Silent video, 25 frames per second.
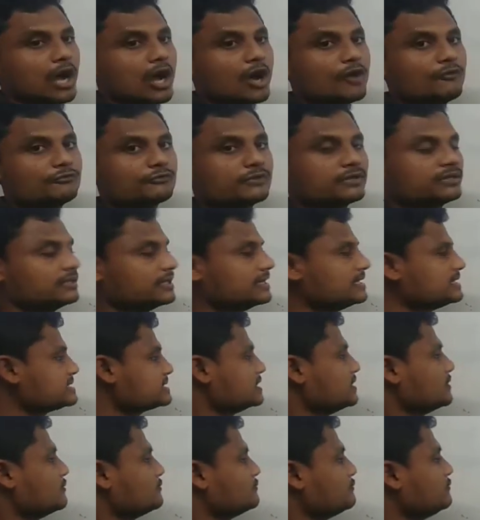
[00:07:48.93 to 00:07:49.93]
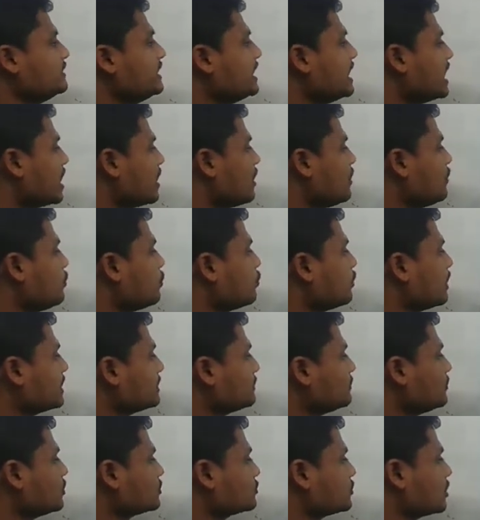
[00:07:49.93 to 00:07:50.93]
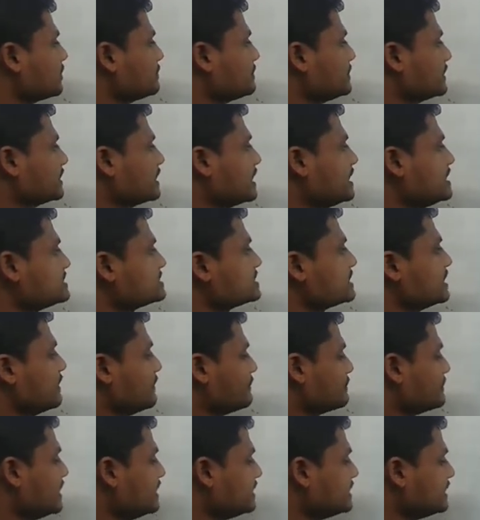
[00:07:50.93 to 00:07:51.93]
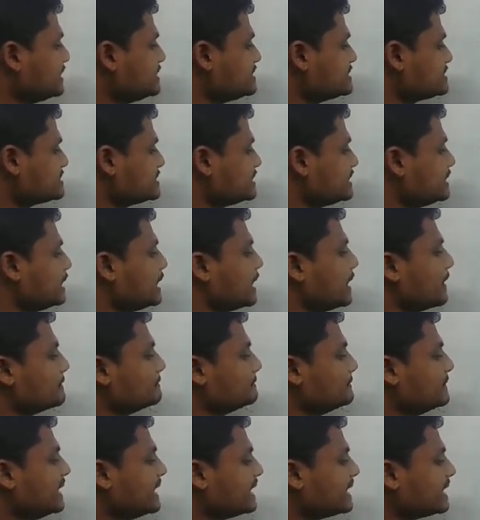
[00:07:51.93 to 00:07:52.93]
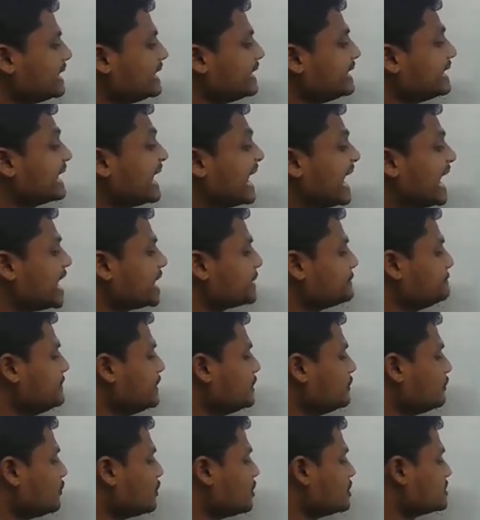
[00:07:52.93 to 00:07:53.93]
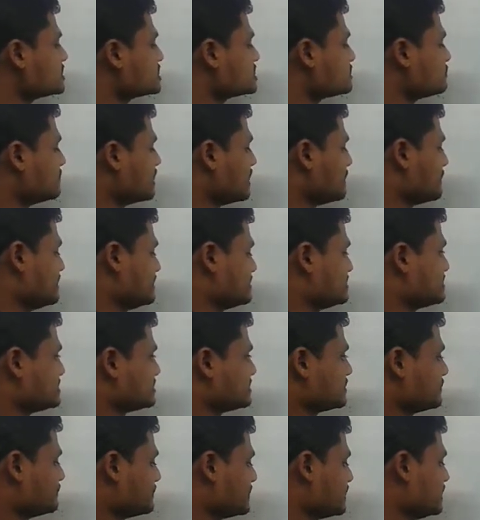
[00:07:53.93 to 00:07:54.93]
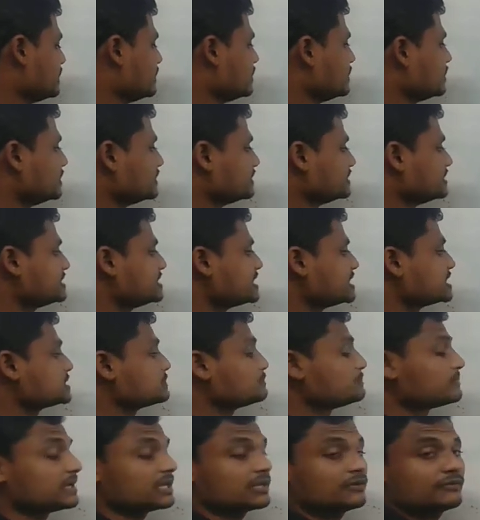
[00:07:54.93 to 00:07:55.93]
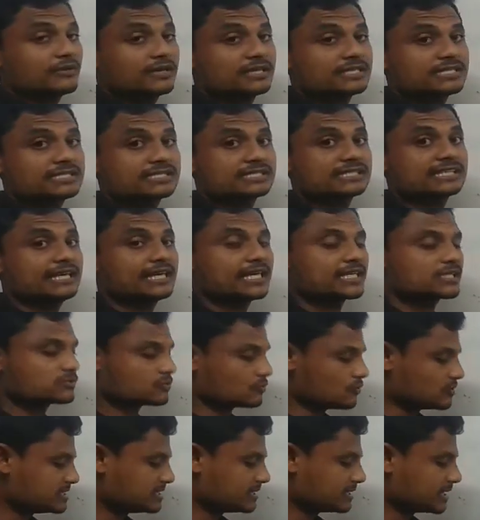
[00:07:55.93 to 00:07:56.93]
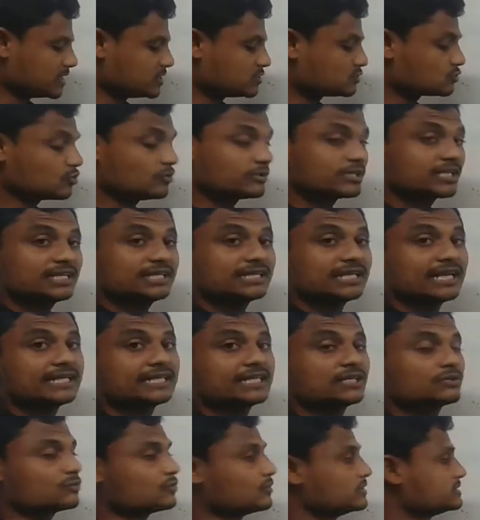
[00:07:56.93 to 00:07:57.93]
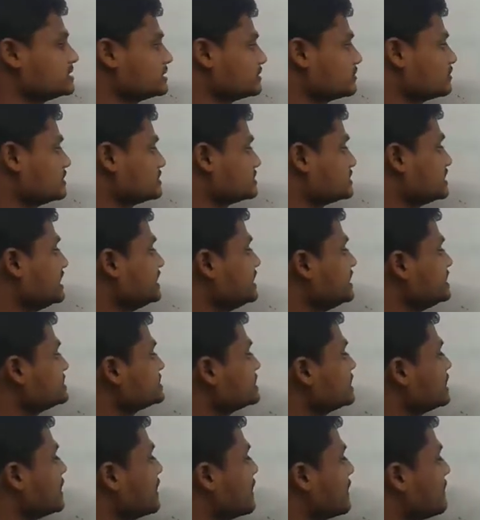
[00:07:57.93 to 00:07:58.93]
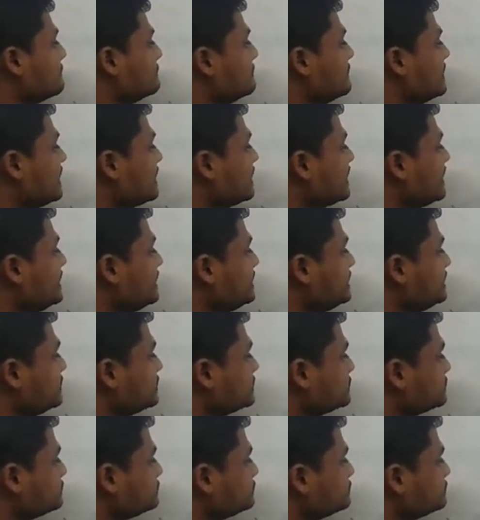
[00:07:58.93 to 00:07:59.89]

After this, we have one more topic, guys. That is the marine herbivorous mammals. This is previous year's question, guys. 2019 question, guys. That is marine